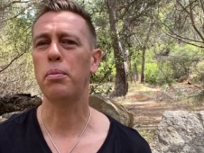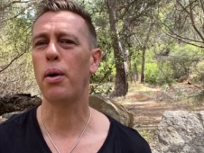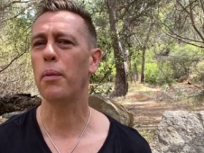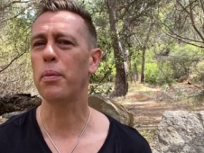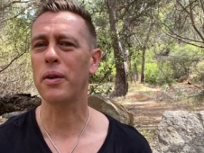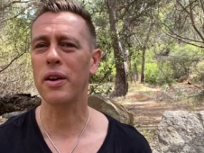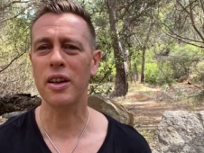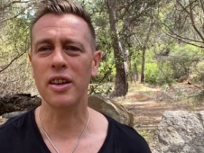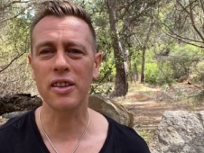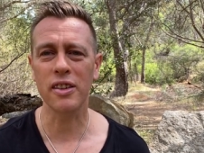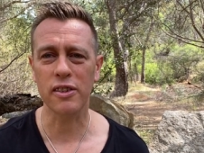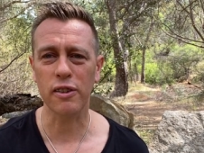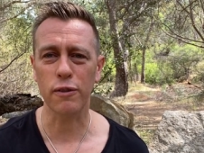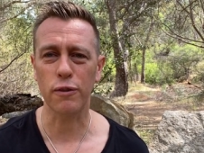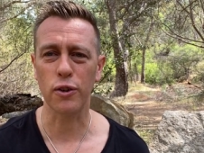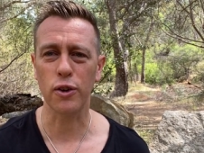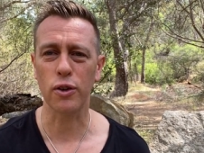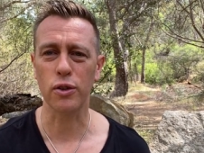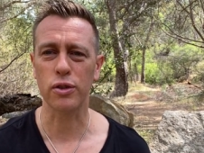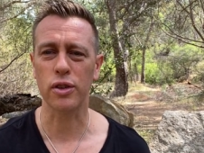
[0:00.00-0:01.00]
Popping it in the
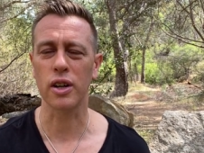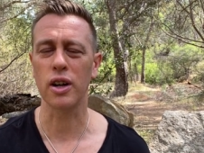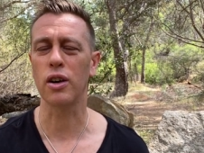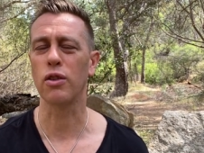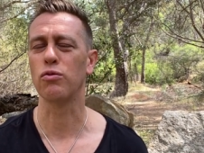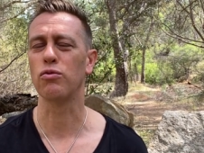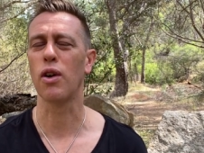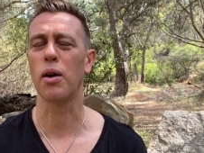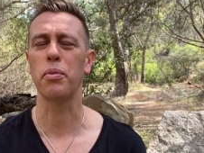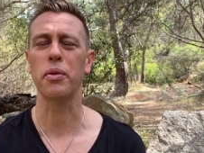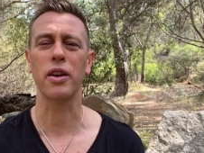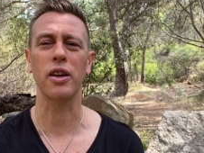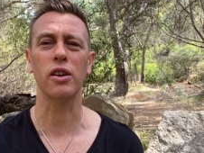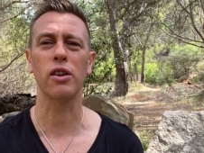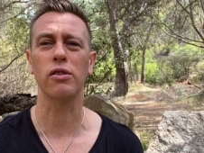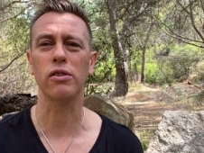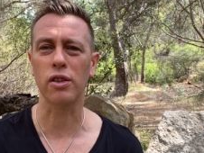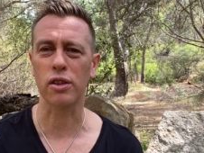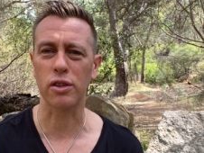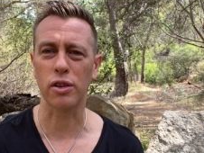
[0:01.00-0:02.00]
diffuser, rubbing
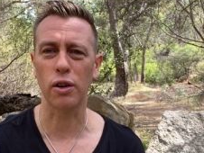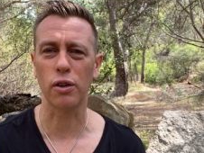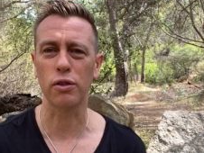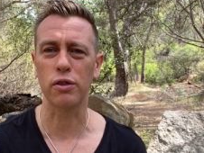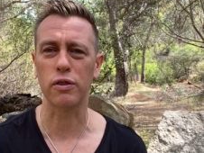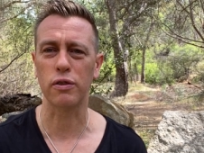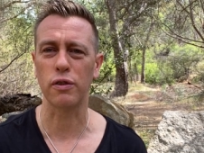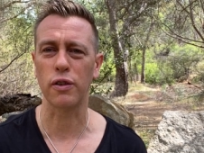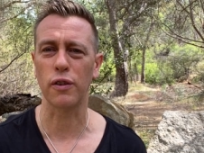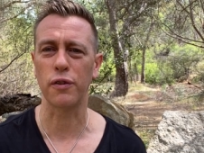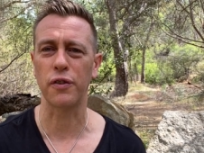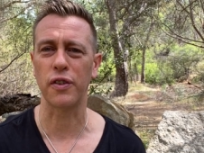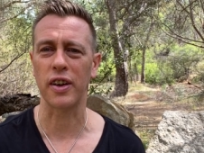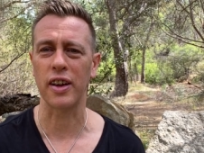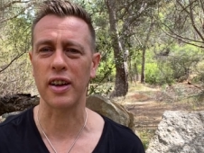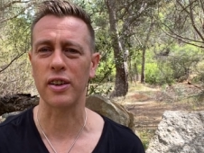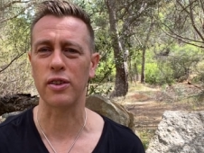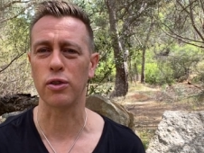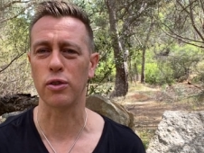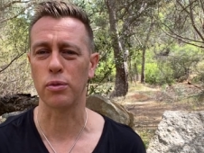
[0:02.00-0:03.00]
it on the soles of your
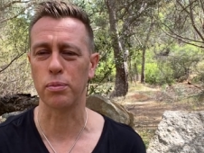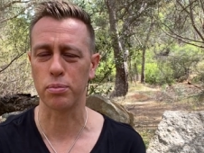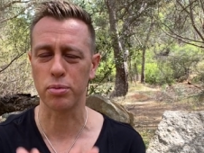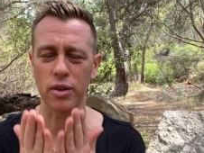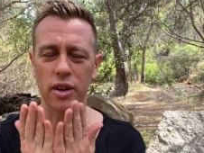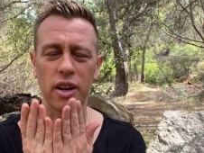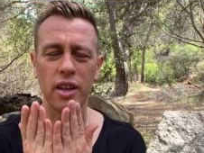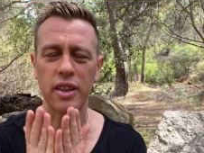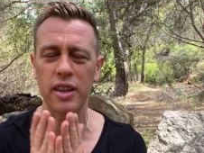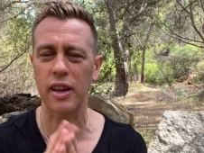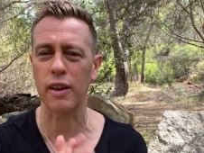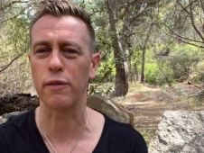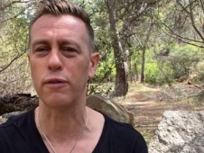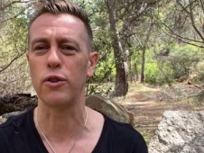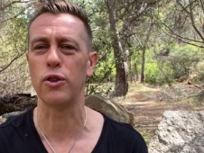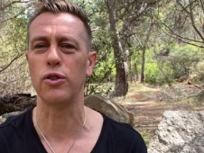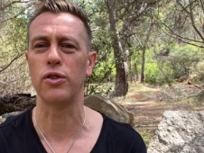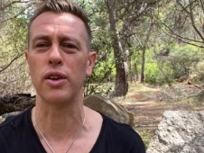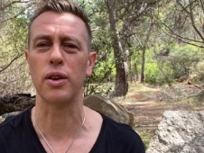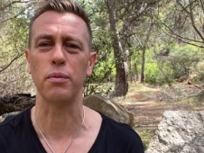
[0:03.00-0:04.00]
feet, or breathing a
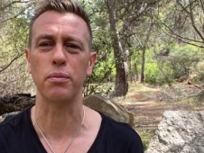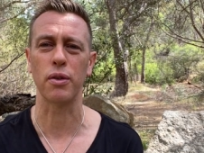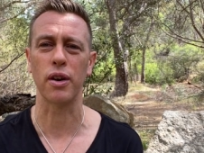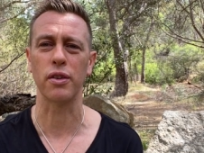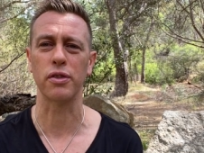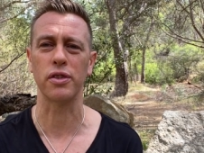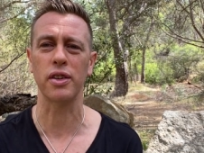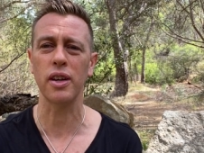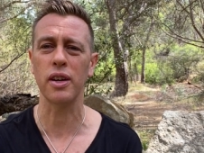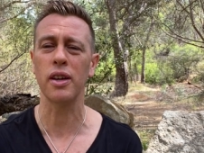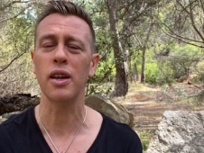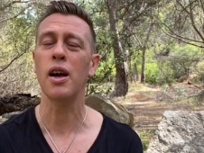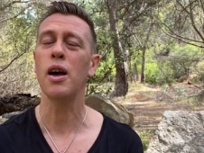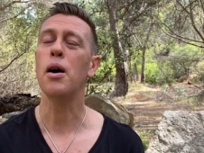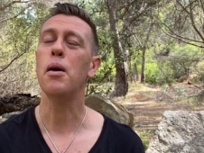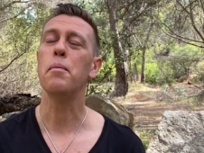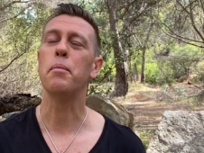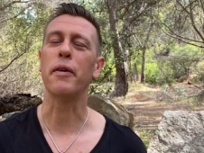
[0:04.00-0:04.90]
few deep breaths in